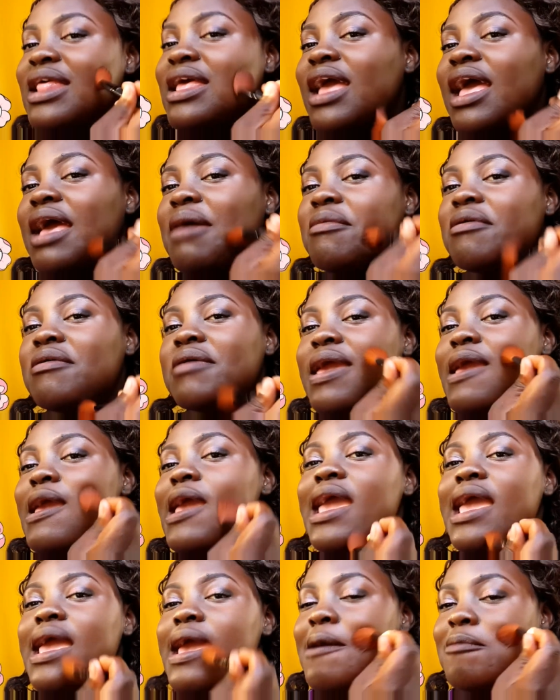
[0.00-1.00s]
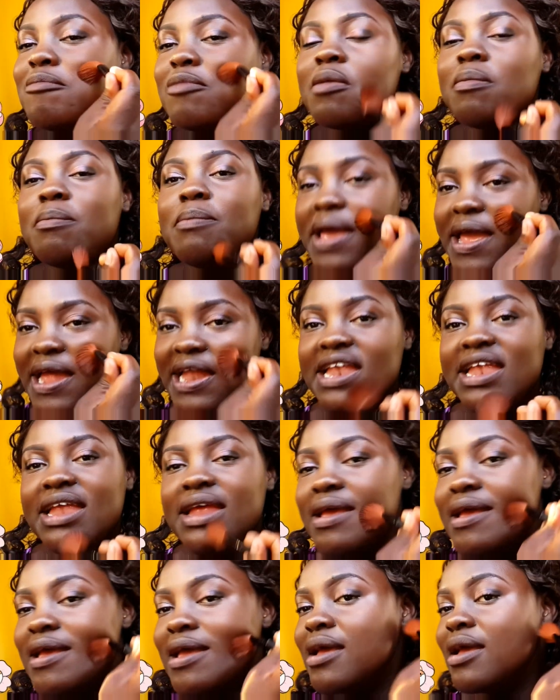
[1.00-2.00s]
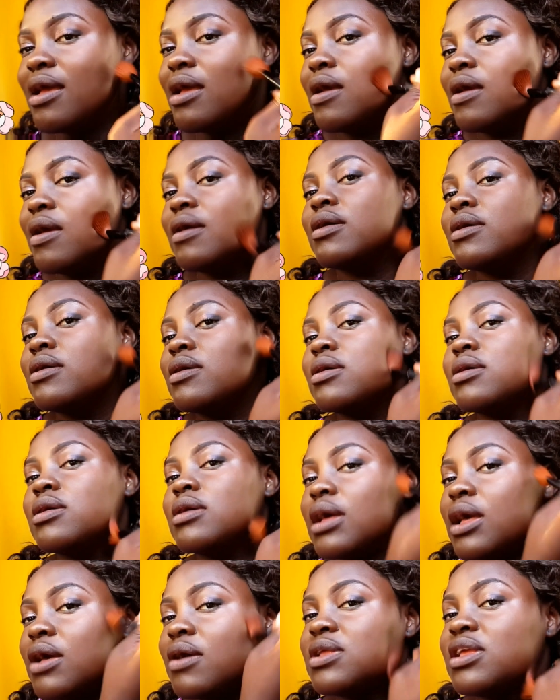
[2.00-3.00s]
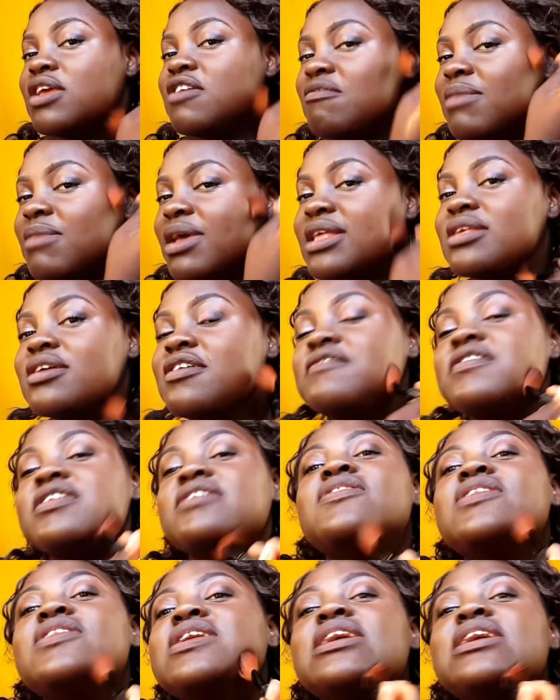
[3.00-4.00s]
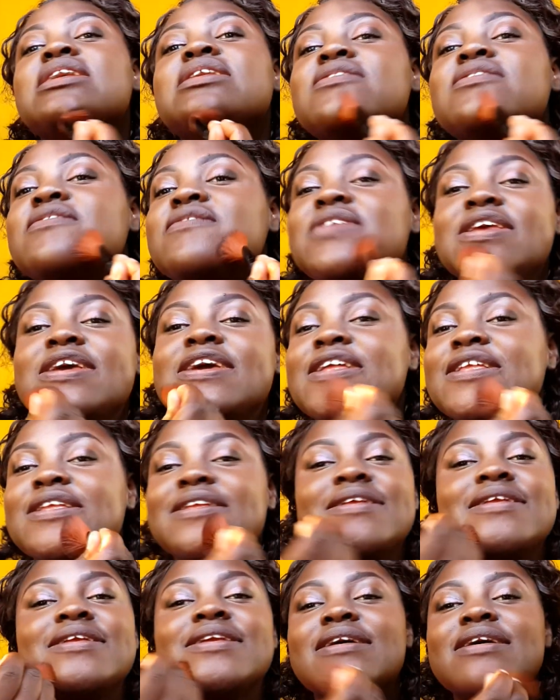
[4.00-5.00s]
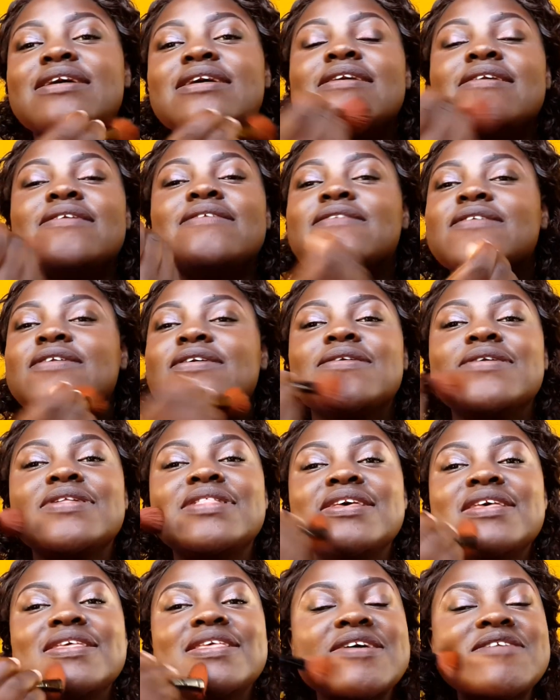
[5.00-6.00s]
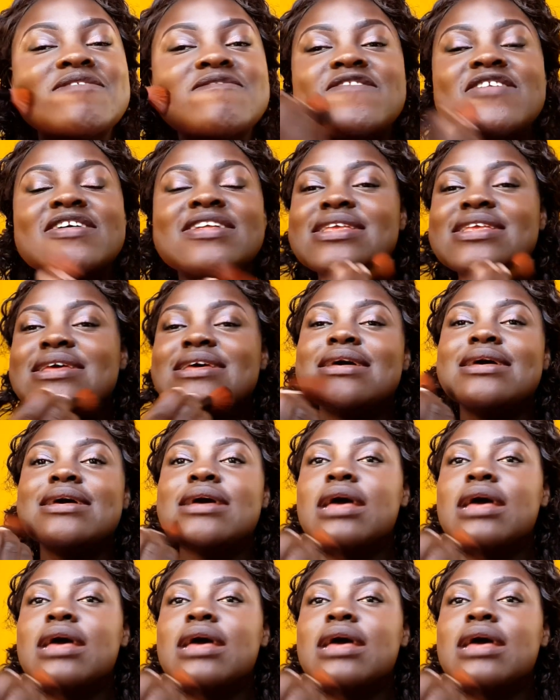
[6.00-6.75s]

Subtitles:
But I think I'm okay. I'm not bad. I'll give myself a 3 out of 10 for all this effort.